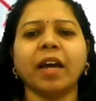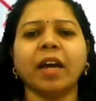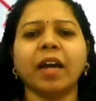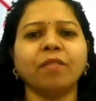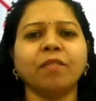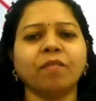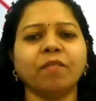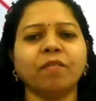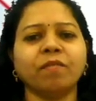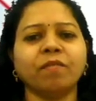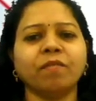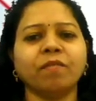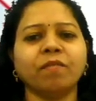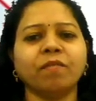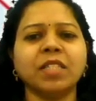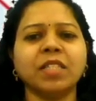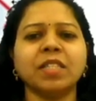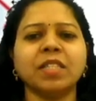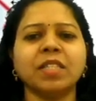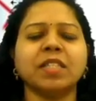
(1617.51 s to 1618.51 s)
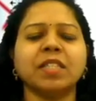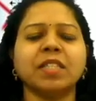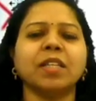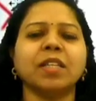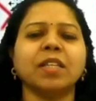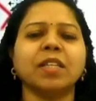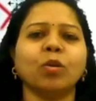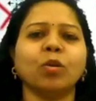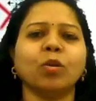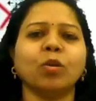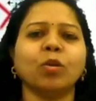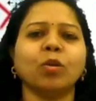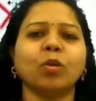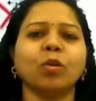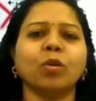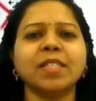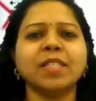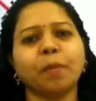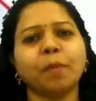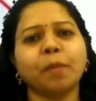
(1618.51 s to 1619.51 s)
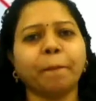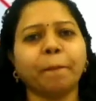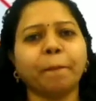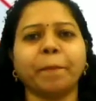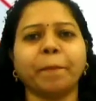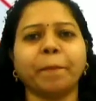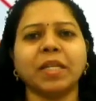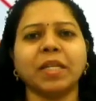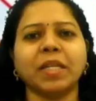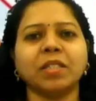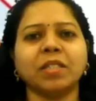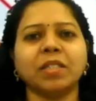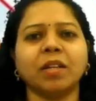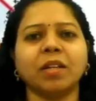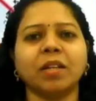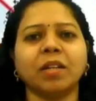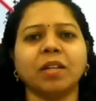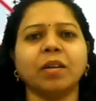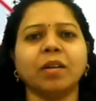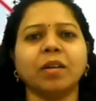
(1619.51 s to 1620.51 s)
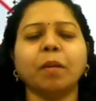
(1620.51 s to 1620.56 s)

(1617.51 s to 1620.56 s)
and which is known as pressure.